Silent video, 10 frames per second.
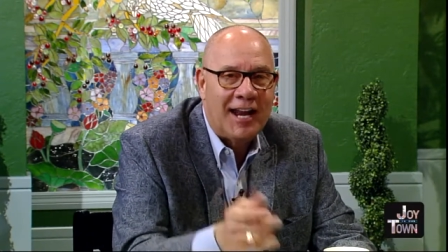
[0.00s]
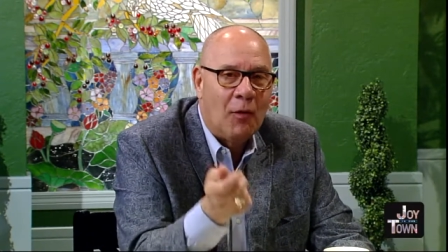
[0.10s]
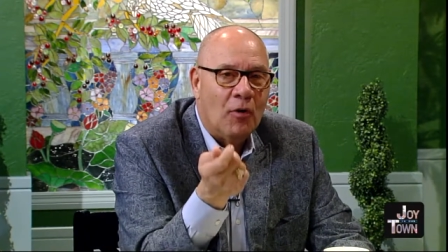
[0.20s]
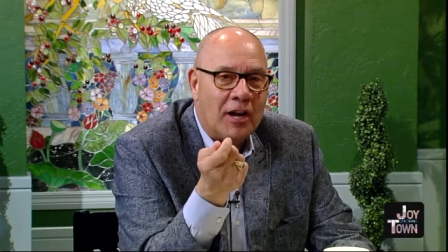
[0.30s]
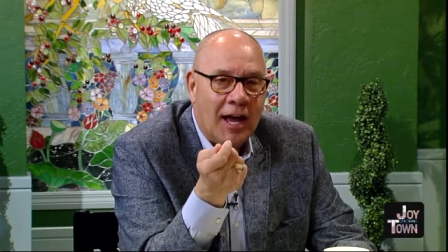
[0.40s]
And I
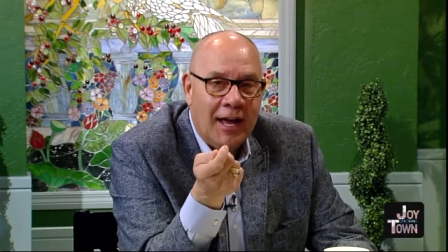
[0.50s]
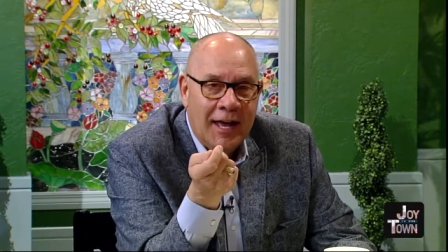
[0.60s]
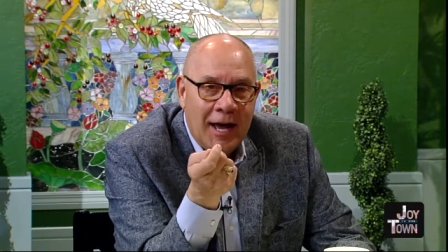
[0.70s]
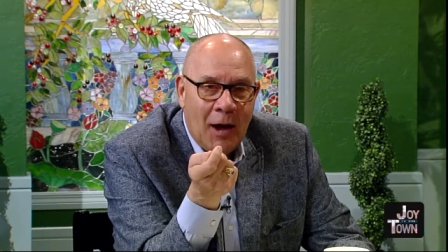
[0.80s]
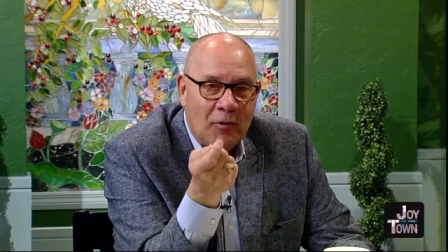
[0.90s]
want to
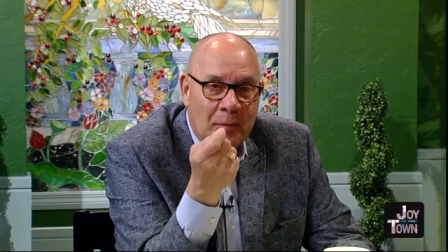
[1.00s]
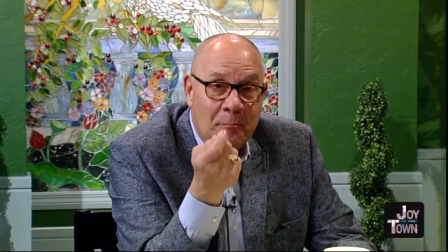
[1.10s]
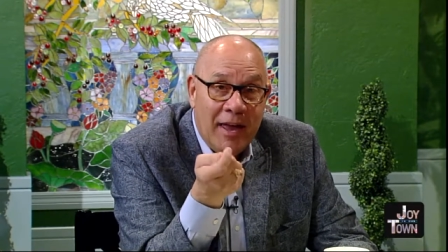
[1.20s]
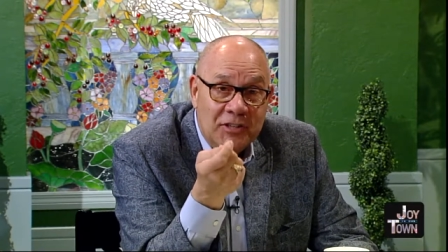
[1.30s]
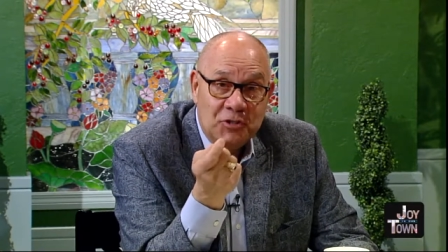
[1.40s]
I want to
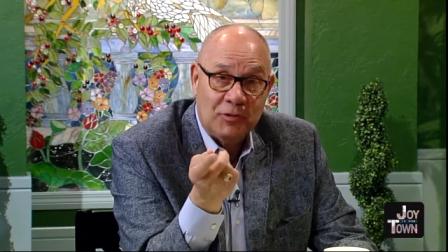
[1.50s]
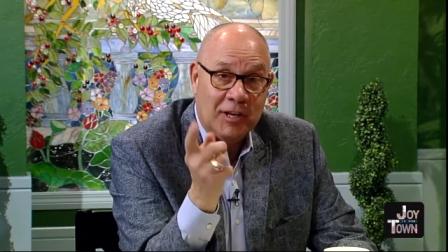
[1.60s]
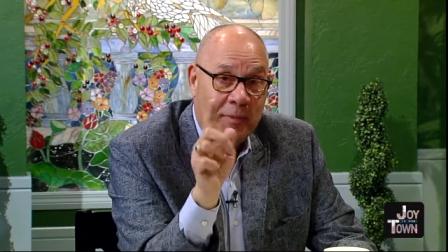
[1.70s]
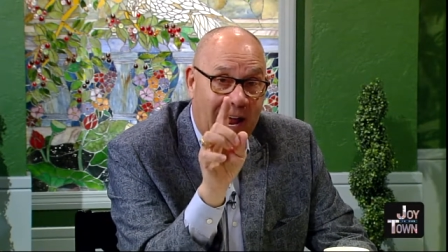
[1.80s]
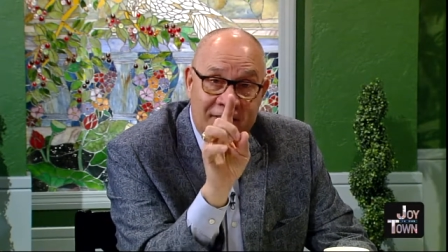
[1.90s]
bait you a
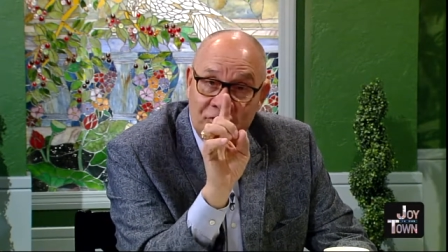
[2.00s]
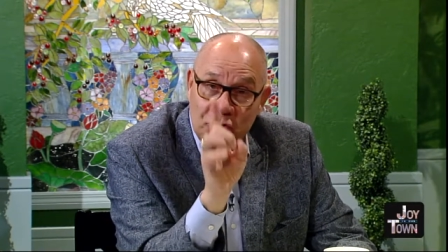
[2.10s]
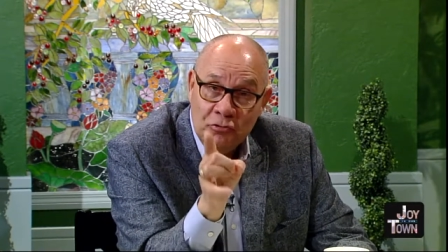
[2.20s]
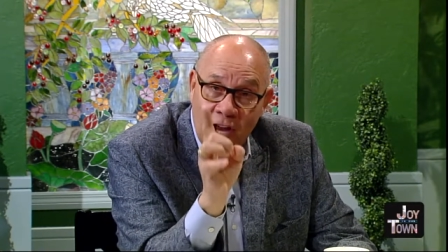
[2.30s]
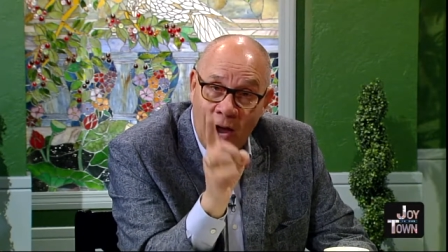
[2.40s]
little bit. I
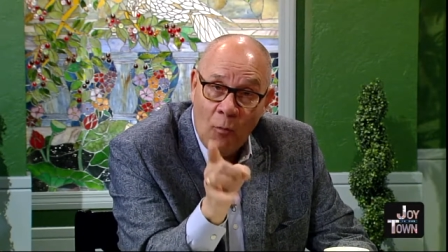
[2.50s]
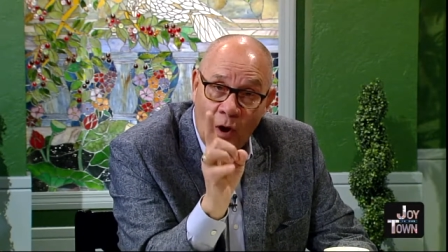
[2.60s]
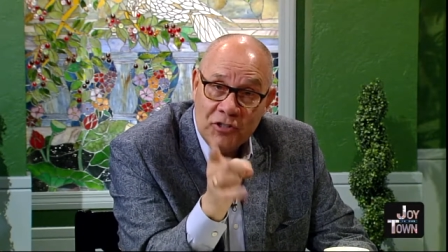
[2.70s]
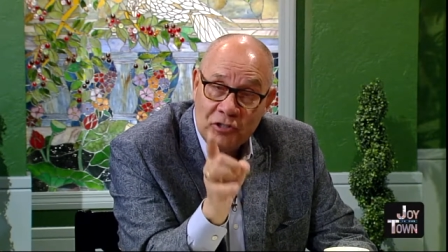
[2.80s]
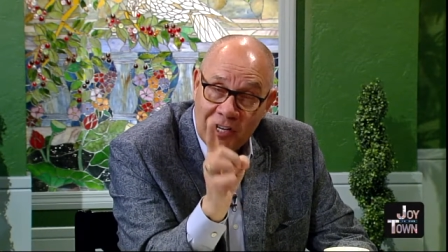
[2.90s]
do not
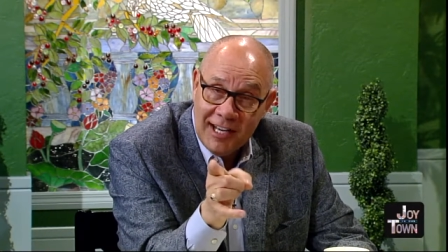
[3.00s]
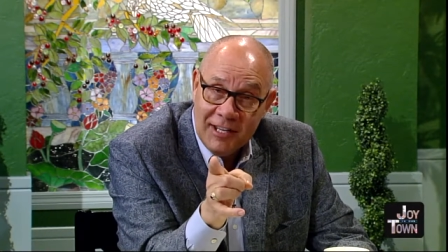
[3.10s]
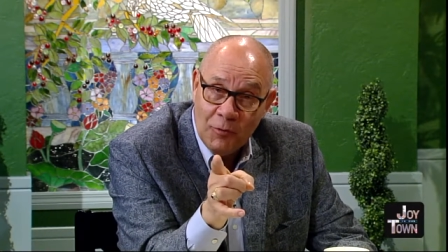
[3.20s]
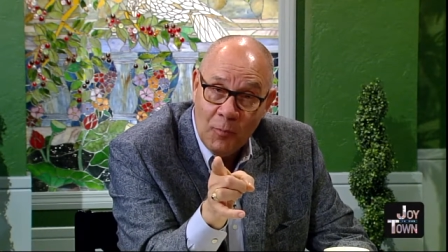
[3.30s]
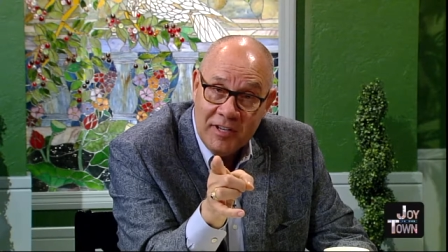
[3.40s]
want you to
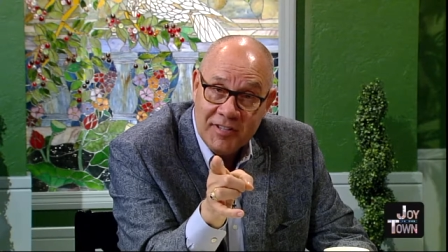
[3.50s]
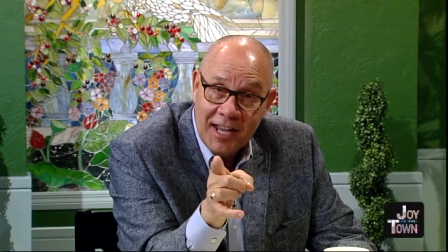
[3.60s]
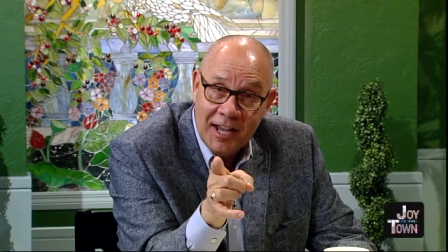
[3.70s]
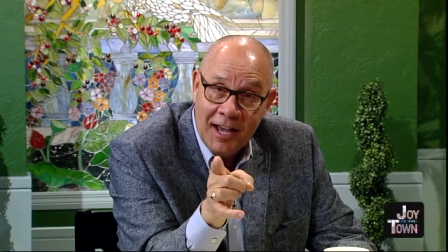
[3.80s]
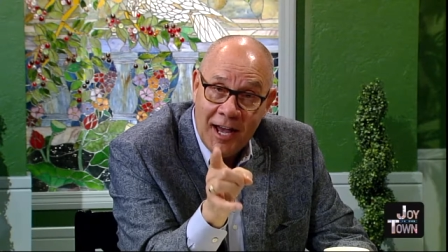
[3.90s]
leave when we
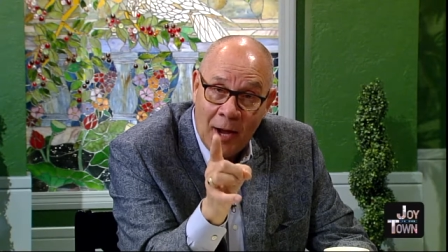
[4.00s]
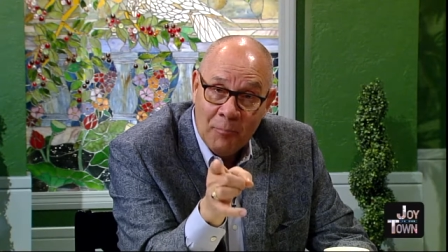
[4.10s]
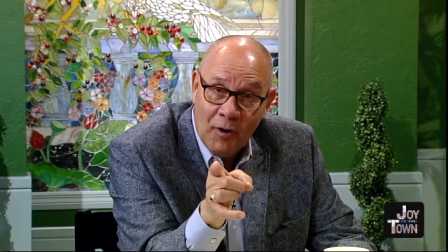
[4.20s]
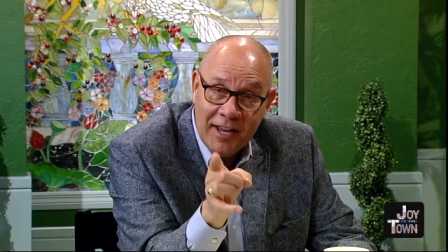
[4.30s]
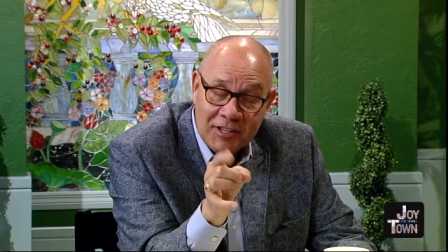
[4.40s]
take a, a
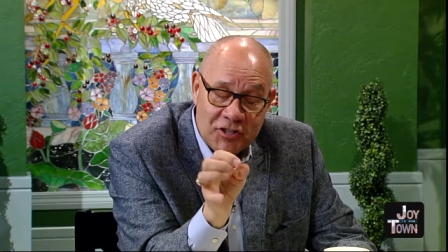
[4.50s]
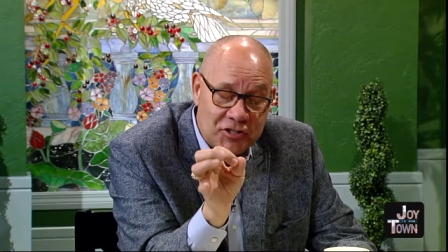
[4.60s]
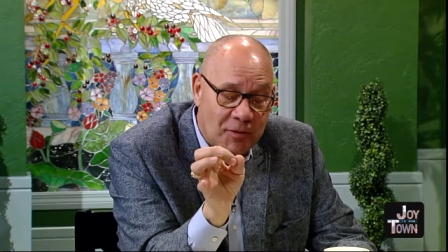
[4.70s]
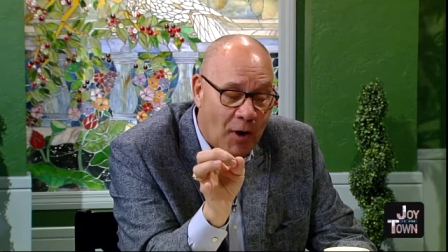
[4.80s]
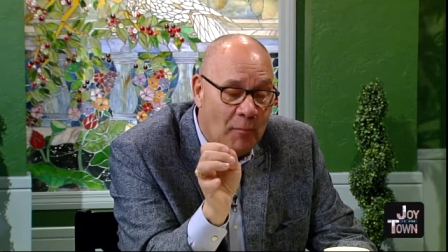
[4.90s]
break in
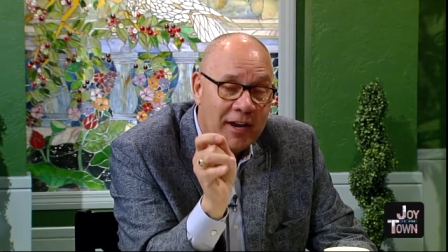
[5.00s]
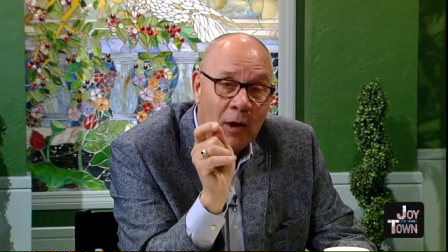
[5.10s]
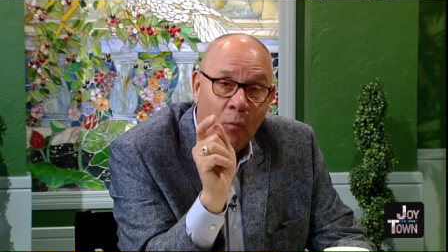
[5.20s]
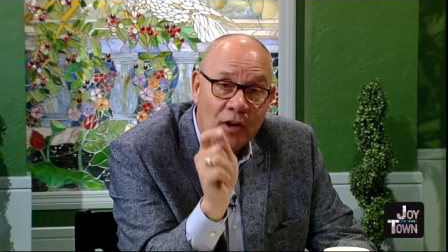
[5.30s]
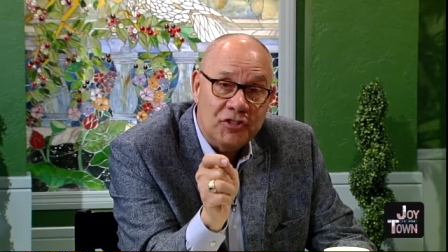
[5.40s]
just a moment. I
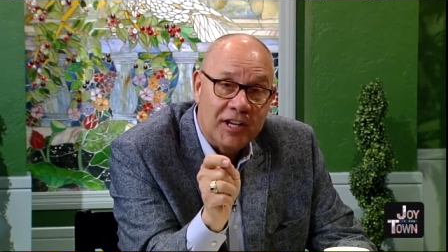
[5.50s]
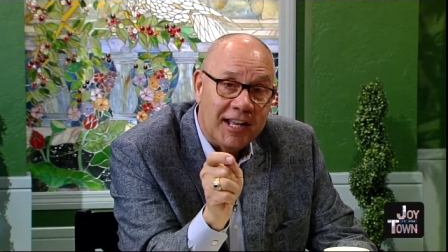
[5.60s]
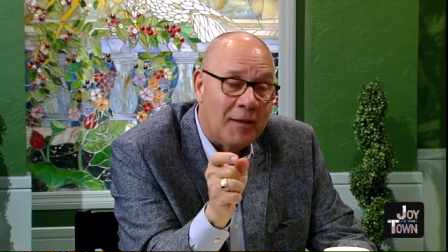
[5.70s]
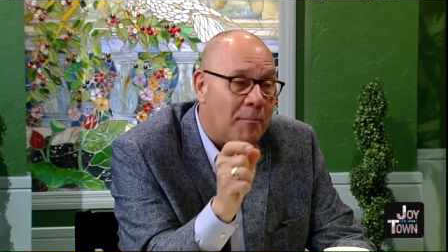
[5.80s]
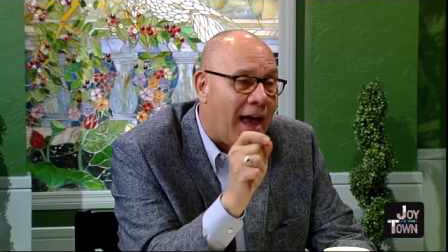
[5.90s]
want you to
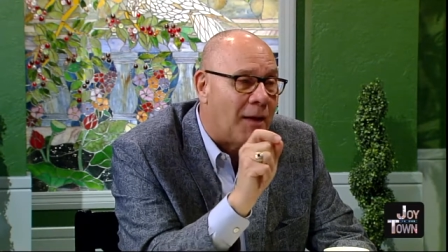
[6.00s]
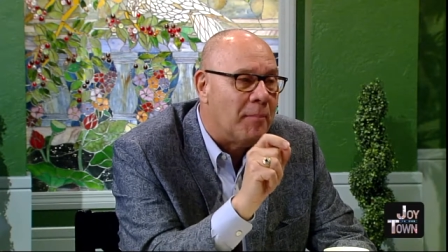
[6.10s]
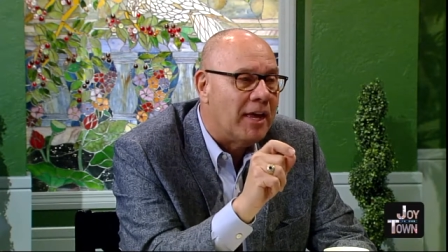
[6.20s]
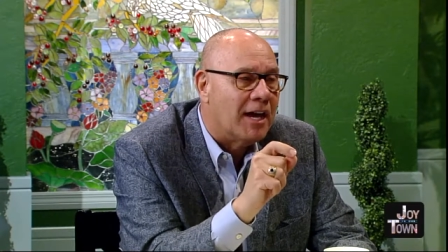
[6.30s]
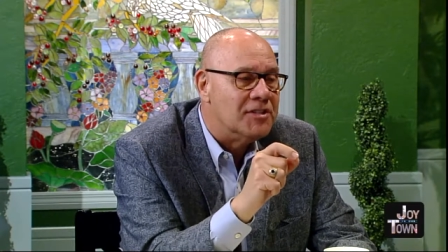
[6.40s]
come back
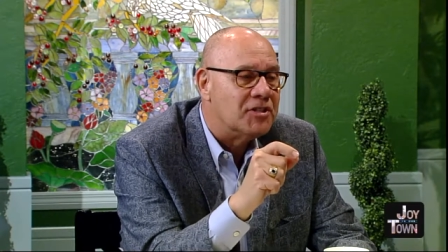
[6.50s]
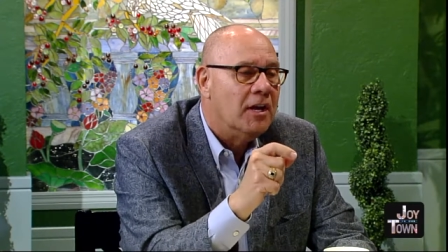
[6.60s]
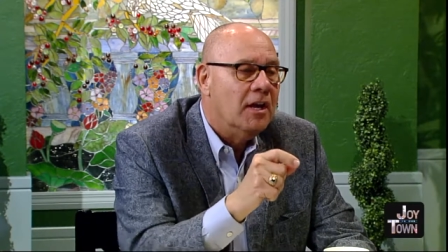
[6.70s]
because